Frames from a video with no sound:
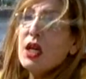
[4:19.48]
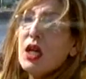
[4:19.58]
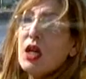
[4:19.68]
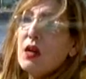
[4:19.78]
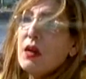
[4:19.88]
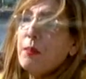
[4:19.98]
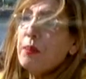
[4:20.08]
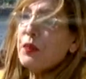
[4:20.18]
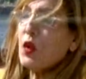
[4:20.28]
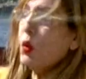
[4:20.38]
um,
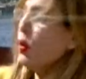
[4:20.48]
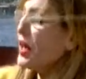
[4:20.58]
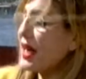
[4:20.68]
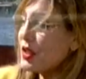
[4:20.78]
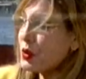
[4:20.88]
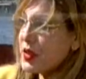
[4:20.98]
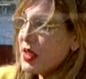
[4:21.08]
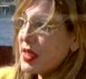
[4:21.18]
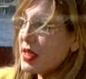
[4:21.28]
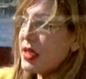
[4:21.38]
all
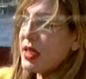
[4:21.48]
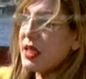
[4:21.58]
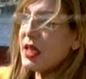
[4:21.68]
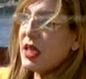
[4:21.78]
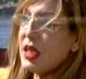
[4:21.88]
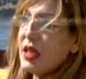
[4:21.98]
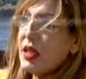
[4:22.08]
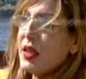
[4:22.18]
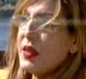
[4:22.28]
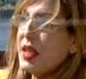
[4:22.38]
countries, uh,